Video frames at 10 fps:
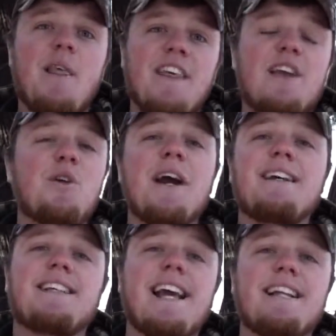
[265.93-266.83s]
Thank you
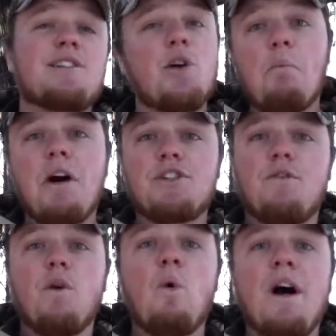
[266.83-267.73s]
guys again so much
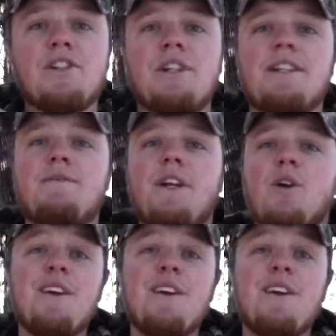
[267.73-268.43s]
for watching this video.